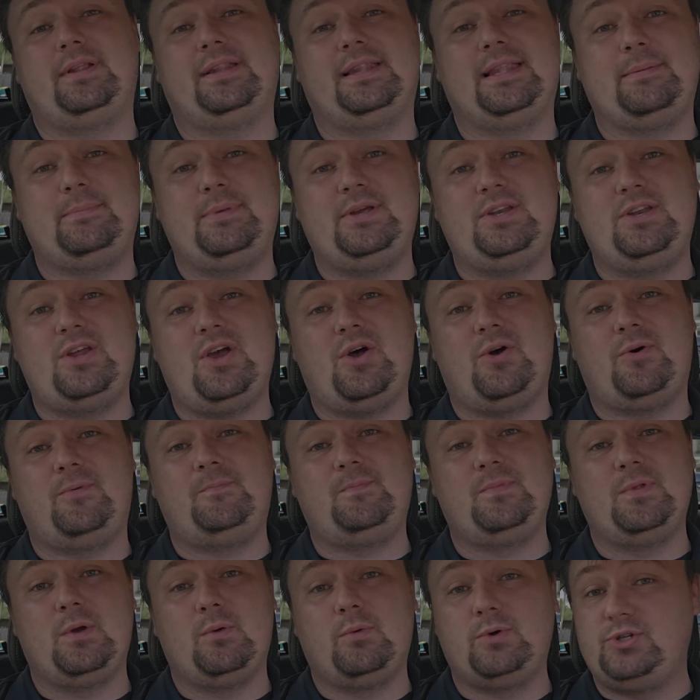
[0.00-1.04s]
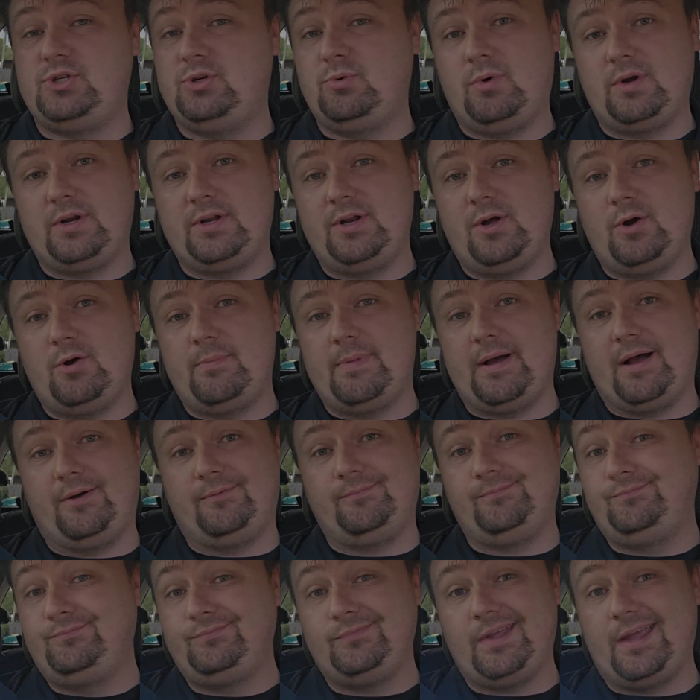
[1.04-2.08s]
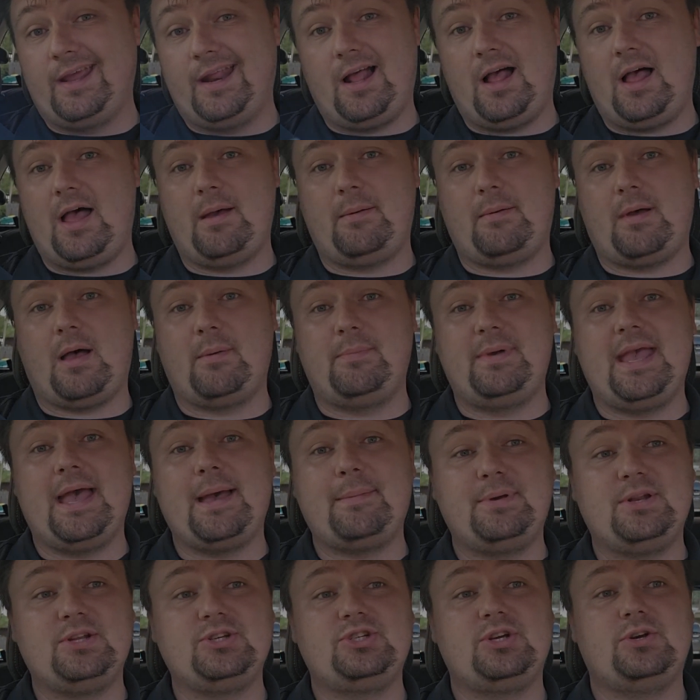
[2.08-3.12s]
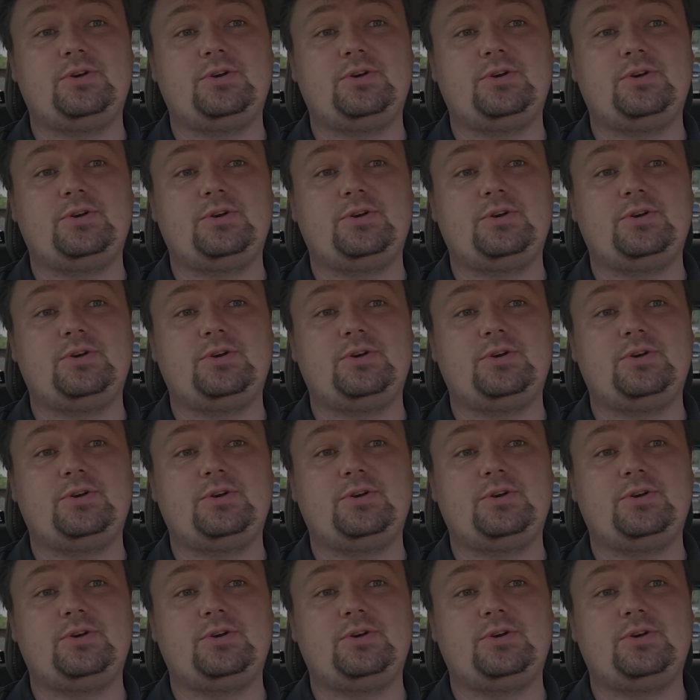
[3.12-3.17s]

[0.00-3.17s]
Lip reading: Let me know what you want to know about. I'll be happy to show